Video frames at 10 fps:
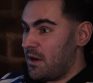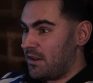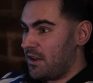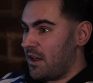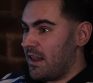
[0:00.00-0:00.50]
had
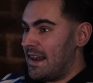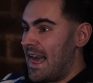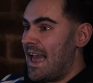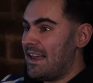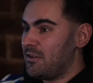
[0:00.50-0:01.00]
a
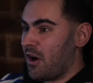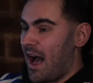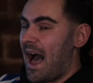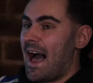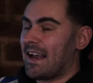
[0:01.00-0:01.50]
Laird who got
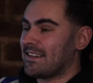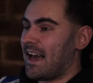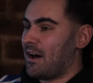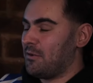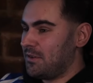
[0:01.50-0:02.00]
hacked
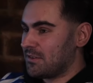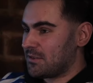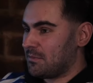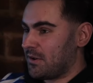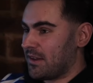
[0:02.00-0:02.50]
down at
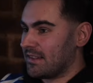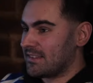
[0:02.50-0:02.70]
some point in that